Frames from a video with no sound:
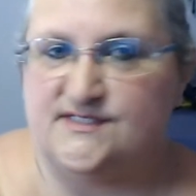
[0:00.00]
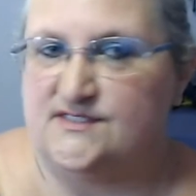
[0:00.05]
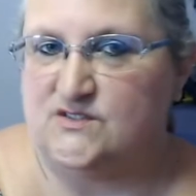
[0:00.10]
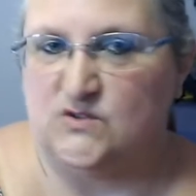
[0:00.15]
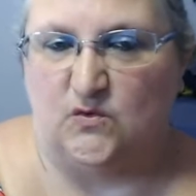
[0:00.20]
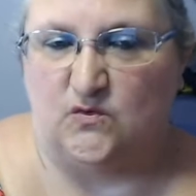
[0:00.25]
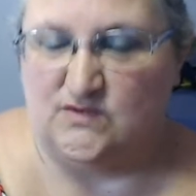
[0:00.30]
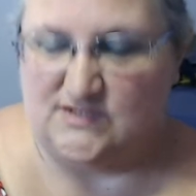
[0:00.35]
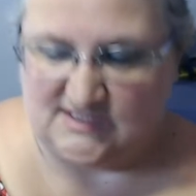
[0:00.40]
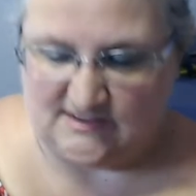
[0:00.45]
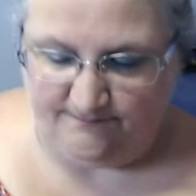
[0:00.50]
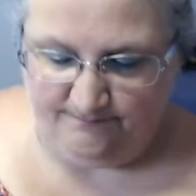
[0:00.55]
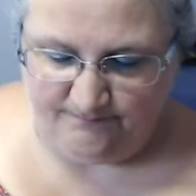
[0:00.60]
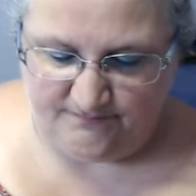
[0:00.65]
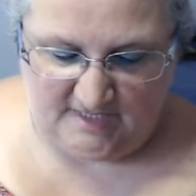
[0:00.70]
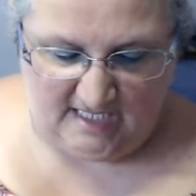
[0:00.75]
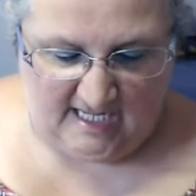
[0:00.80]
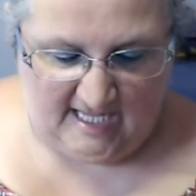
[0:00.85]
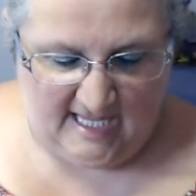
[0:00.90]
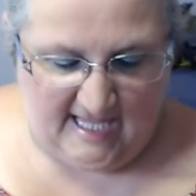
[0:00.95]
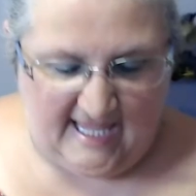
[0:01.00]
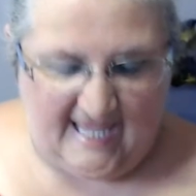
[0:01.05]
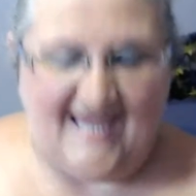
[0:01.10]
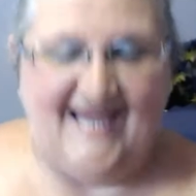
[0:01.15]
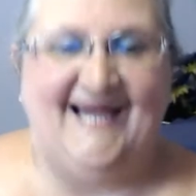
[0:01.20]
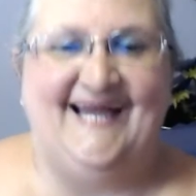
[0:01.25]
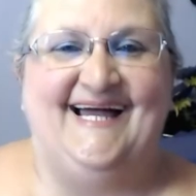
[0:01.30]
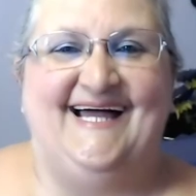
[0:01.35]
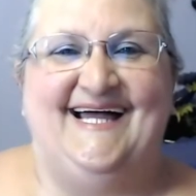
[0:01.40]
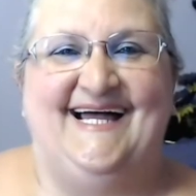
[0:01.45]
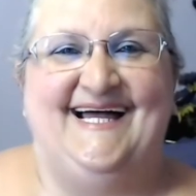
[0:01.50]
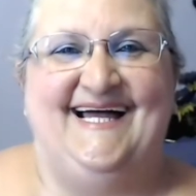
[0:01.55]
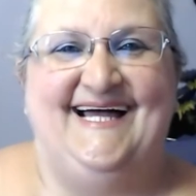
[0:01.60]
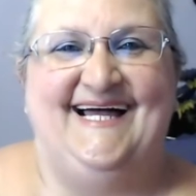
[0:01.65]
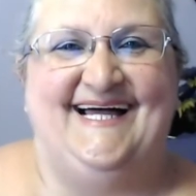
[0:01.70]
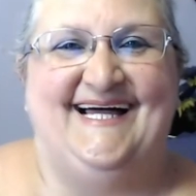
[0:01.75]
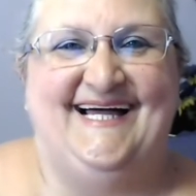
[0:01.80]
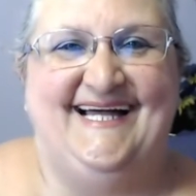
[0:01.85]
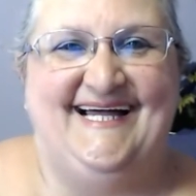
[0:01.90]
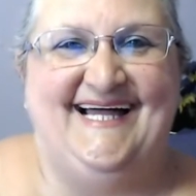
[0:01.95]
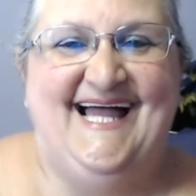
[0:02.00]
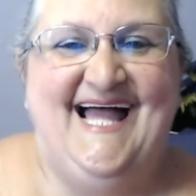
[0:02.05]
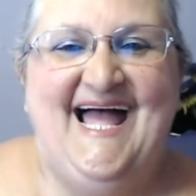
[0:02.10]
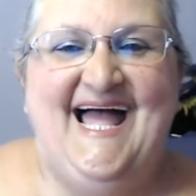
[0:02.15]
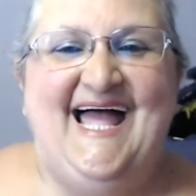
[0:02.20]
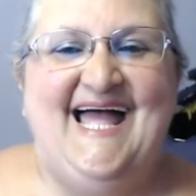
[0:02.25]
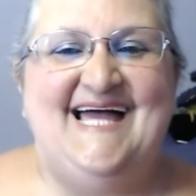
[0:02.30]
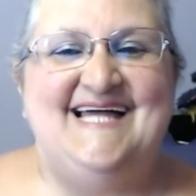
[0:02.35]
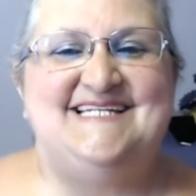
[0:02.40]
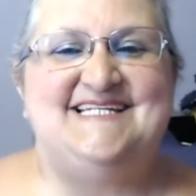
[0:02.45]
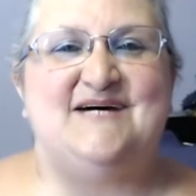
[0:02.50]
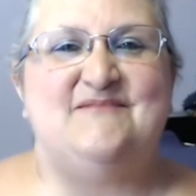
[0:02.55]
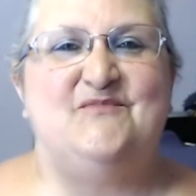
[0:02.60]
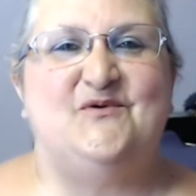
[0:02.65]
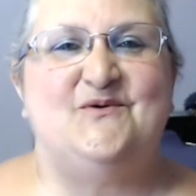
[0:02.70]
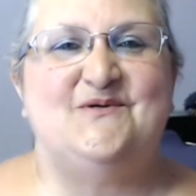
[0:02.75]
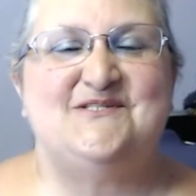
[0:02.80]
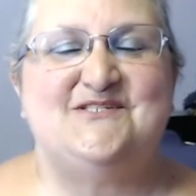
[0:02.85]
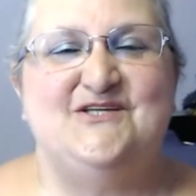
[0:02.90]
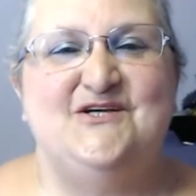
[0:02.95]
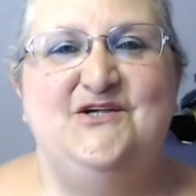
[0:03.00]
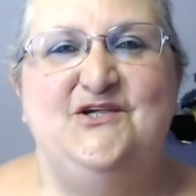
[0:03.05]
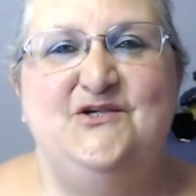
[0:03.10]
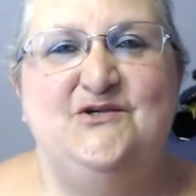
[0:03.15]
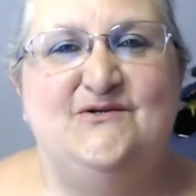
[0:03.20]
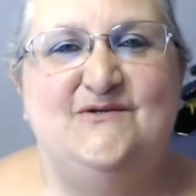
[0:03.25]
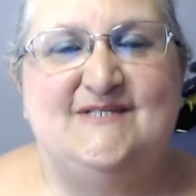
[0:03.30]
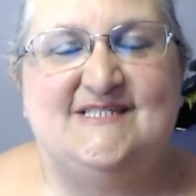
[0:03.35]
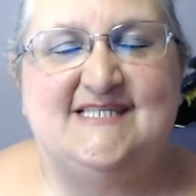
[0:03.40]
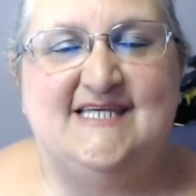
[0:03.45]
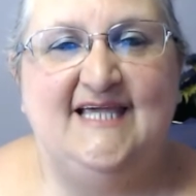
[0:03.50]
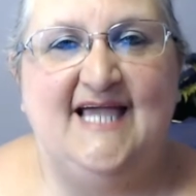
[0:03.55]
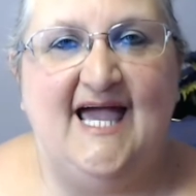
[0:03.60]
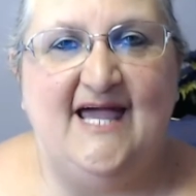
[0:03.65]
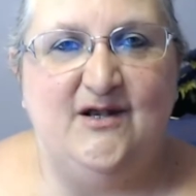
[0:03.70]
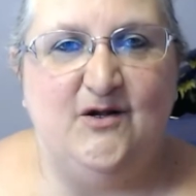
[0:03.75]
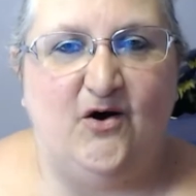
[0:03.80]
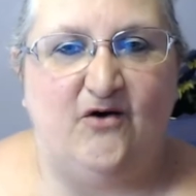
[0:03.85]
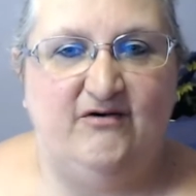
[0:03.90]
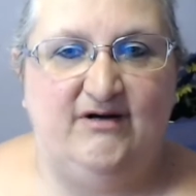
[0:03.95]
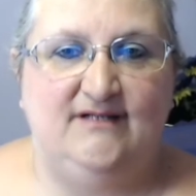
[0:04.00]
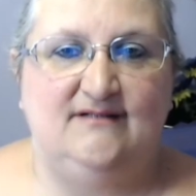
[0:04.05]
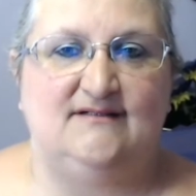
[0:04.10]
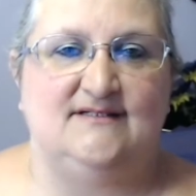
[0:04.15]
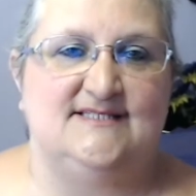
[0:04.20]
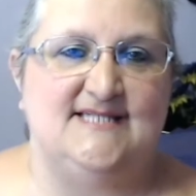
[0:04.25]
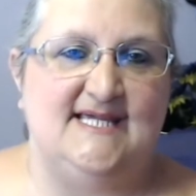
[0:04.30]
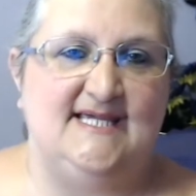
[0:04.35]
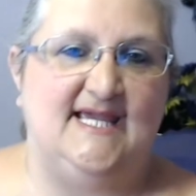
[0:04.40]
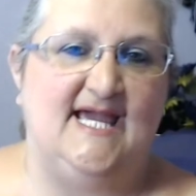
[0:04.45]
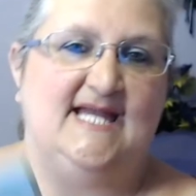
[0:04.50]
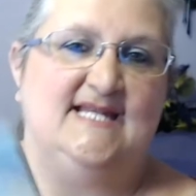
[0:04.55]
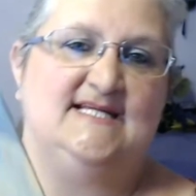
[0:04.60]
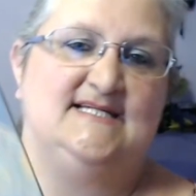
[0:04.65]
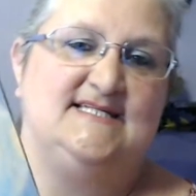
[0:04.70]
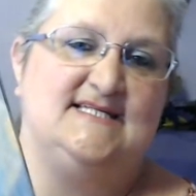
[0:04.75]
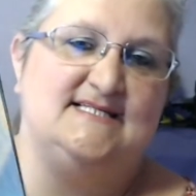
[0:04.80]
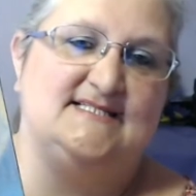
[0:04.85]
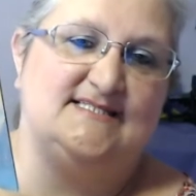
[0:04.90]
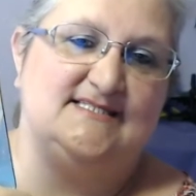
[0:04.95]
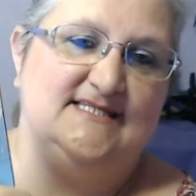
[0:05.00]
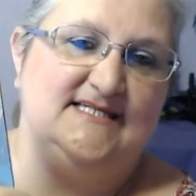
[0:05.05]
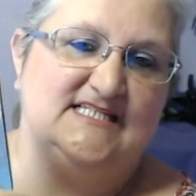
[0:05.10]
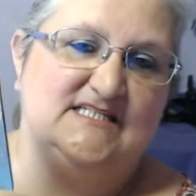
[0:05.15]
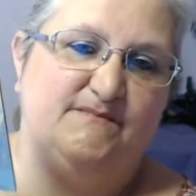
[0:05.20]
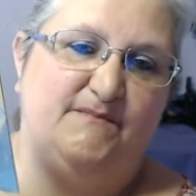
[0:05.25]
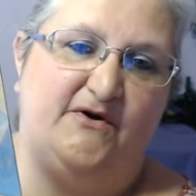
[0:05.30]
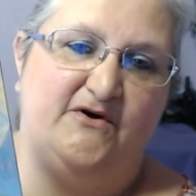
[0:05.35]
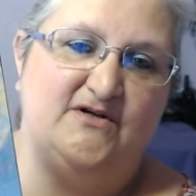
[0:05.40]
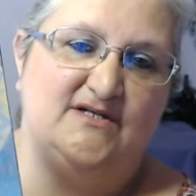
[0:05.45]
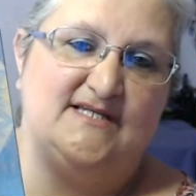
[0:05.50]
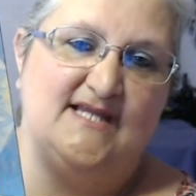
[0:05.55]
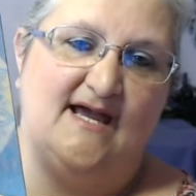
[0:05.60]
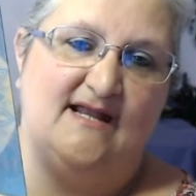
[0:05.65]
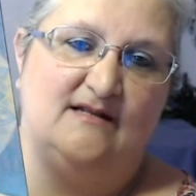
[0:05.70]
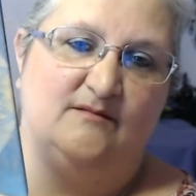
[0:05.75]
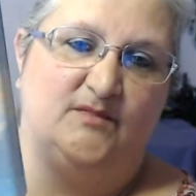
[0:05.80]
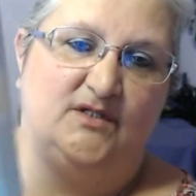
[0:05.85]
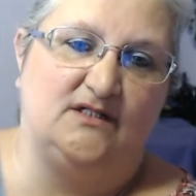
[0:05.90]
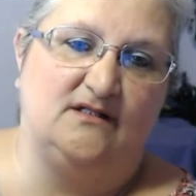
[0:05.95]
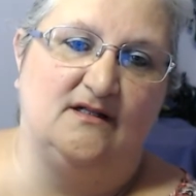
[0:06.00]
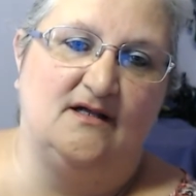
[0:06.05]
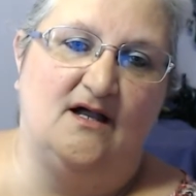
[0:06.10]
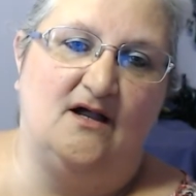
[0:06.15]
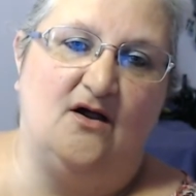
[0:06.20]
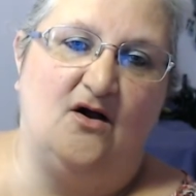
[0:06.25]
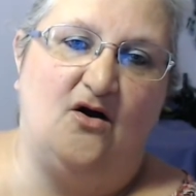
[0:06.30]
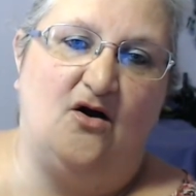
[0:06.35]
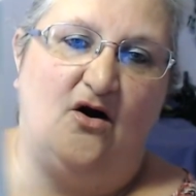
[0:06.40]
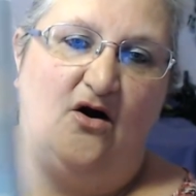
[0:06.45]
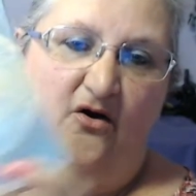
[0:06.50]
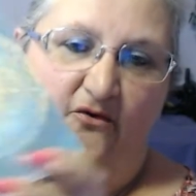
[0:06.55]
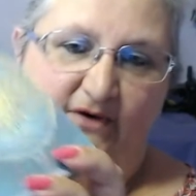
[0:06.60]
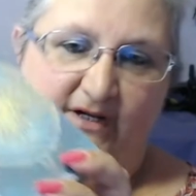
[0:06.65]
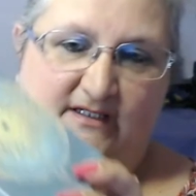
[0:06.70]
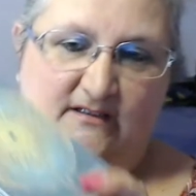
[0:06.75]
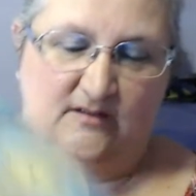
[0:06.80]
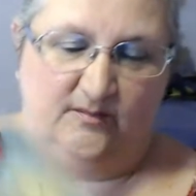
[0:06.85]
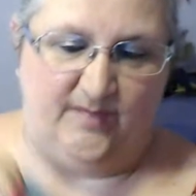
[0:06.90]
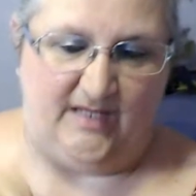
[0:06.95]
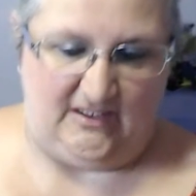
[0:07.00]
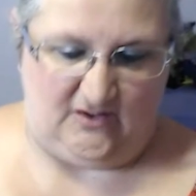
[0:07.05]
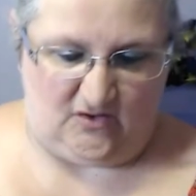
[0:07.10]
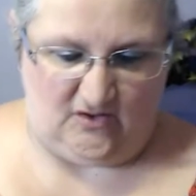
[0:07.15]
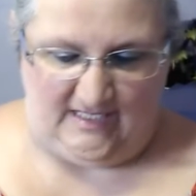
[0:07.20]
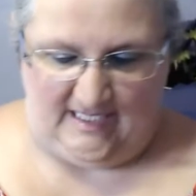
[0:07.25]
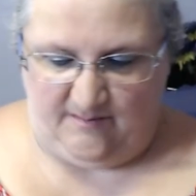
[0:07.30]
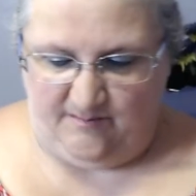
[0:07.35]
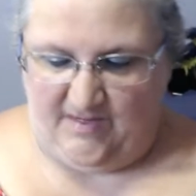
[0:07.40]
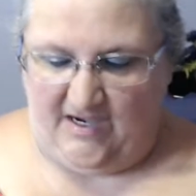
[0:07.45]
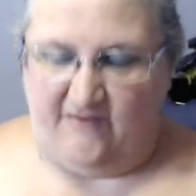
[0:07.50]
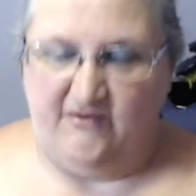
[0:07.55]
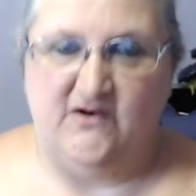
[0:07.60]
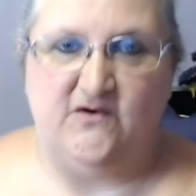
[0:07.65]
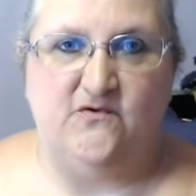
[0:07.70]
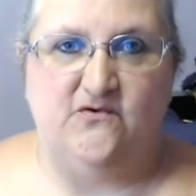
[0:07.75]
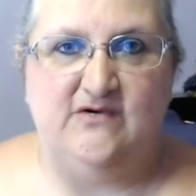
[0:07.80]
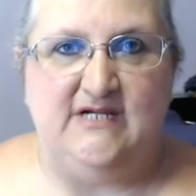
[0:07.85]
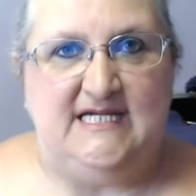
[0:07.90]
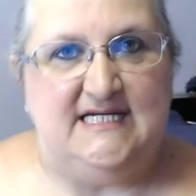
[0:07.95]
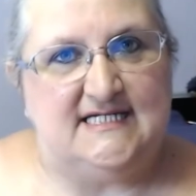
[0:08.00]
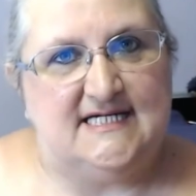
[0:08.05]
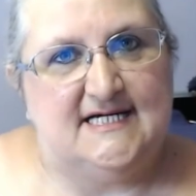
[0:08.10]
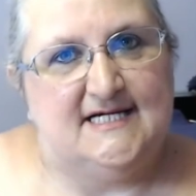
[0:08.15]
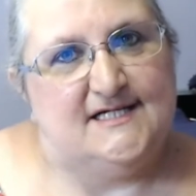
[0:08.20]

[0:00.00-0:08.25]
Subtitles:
awesome. And I'm also using an oracle deck, and it is the Spirit Animal Oracle by Colette Baron Reed.